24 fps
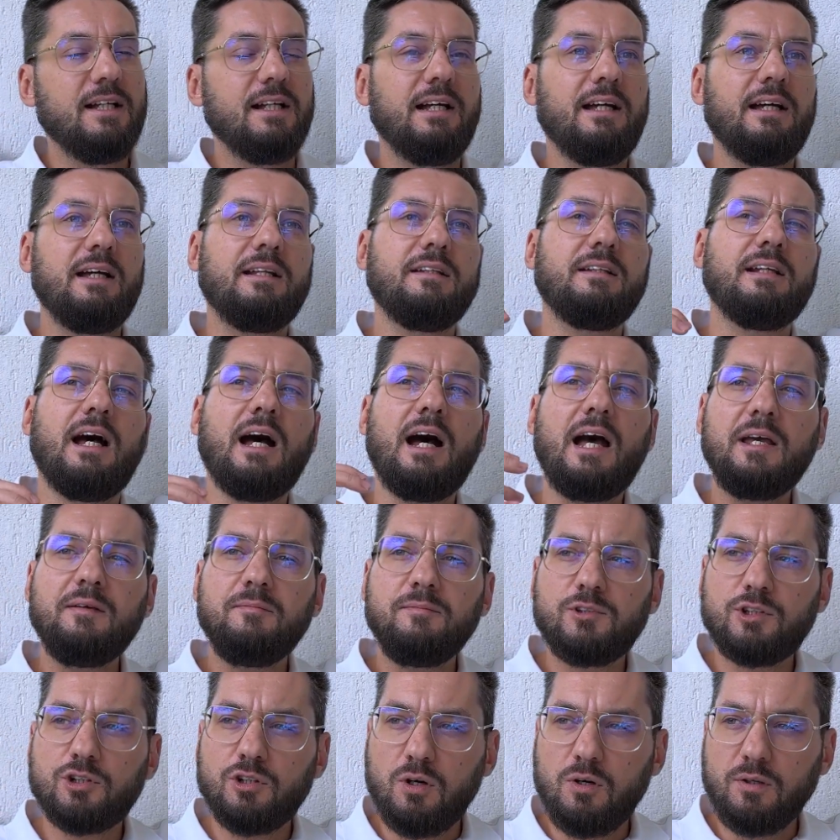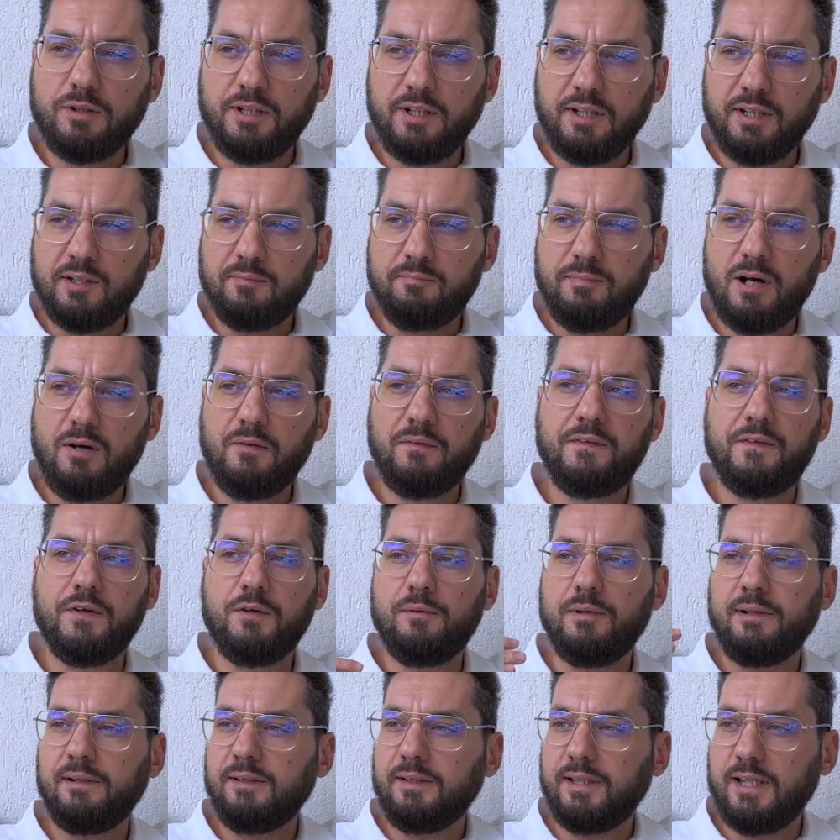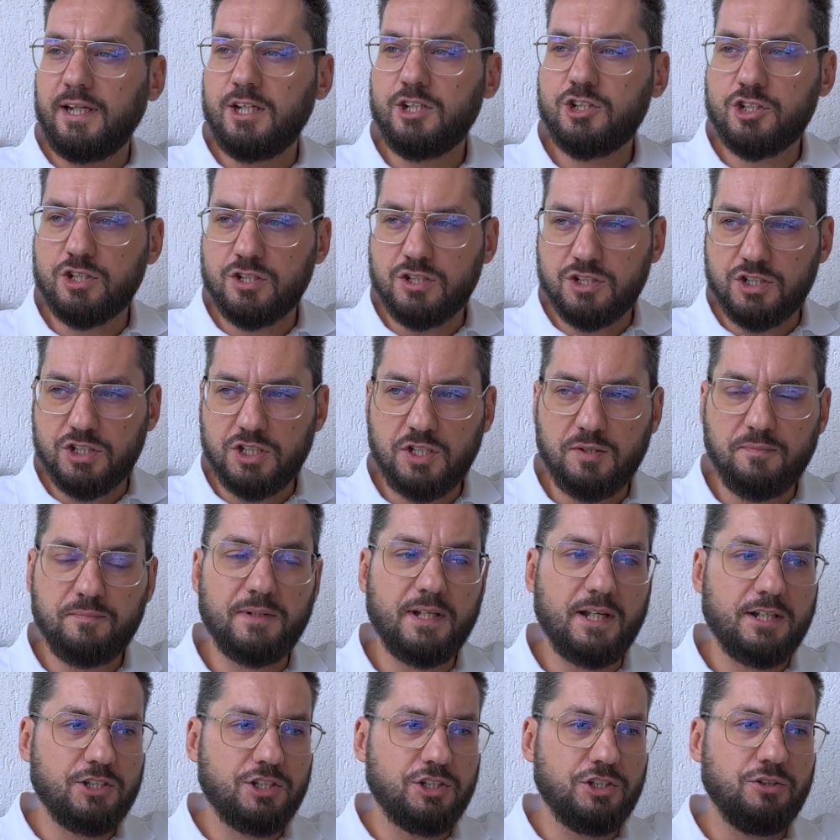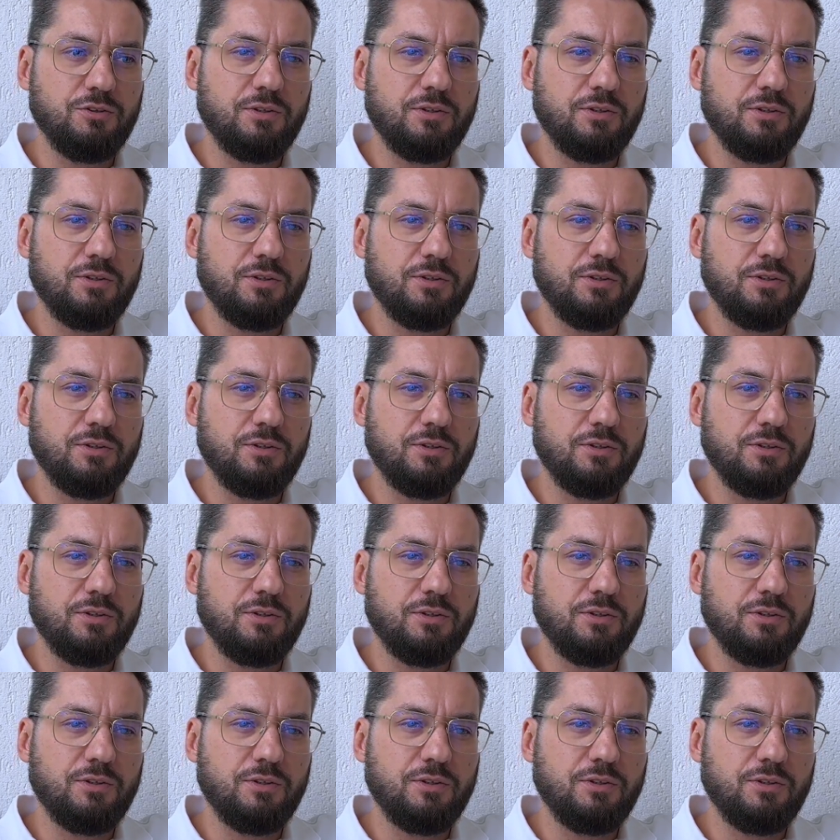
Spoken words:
And I'm talking about the relationship that